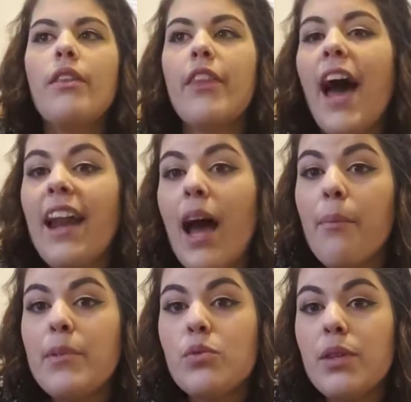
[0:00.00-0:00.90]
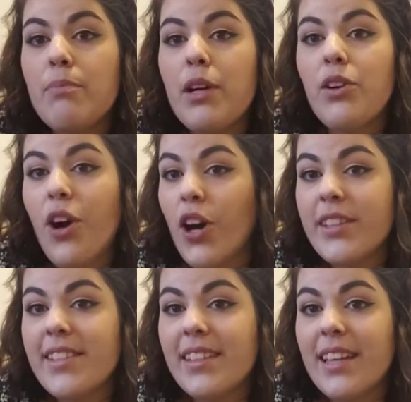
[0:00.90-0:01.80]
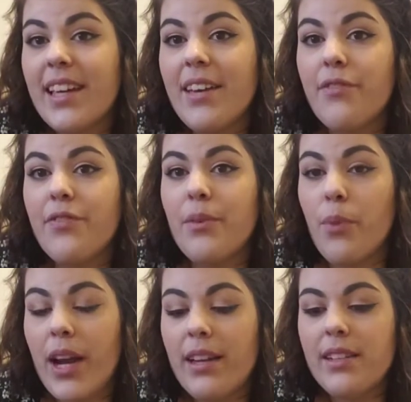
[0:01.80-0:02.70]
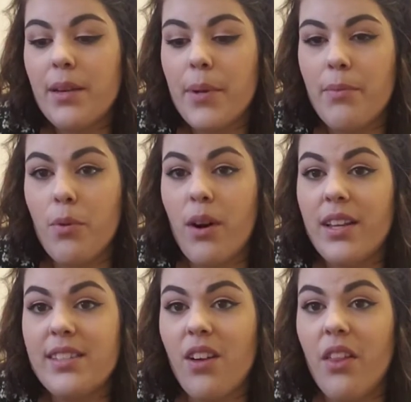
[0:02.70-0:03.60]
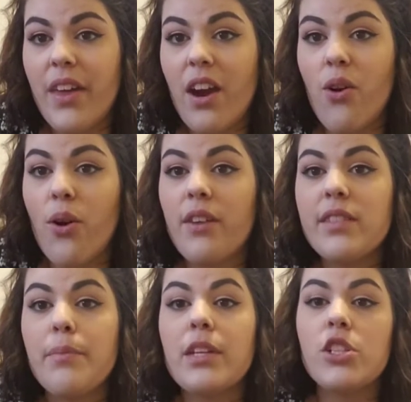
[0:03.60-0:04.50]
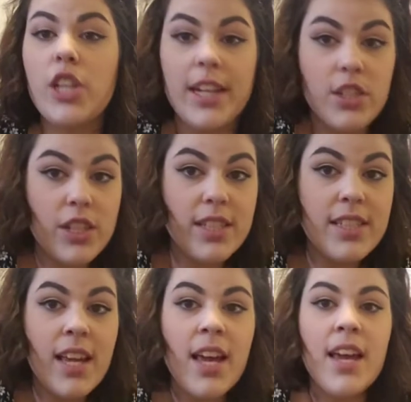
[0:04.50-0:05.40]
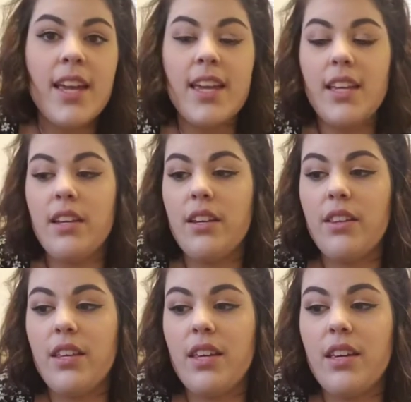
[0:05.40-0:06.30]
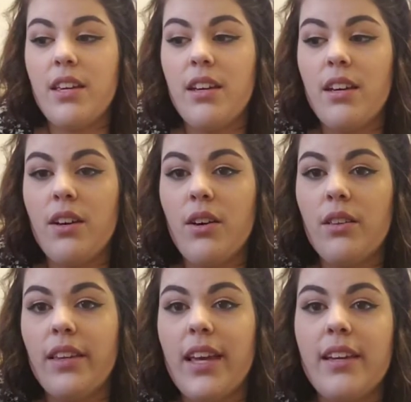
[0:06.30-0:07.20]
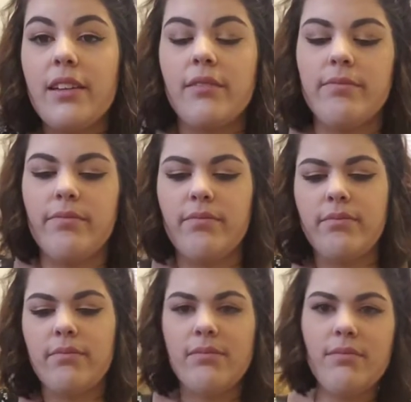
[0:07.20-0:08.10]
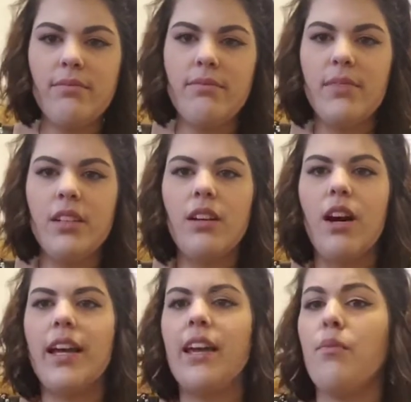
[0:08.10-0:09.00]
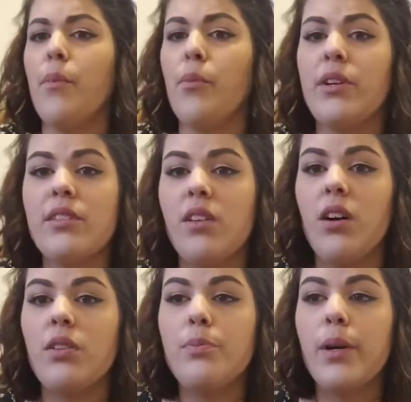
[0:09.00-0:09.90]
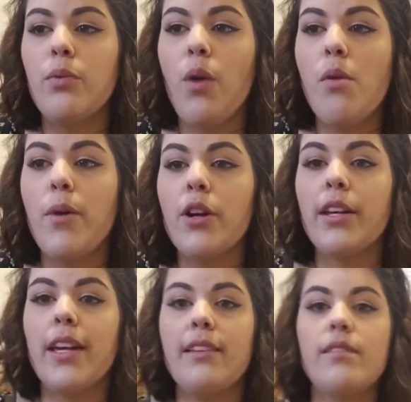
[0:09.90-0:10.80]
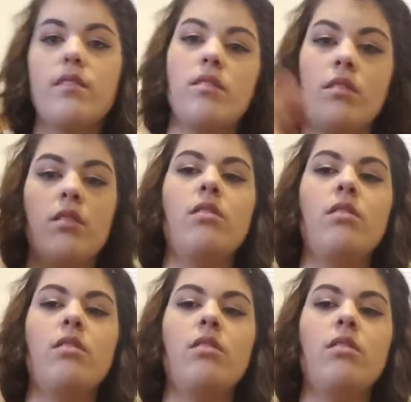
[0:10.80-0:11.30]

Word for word: that happens with milk constantly. If the brand that people want is not there, or if something changes in the, like, I can't remember what it's called, but Walmart gets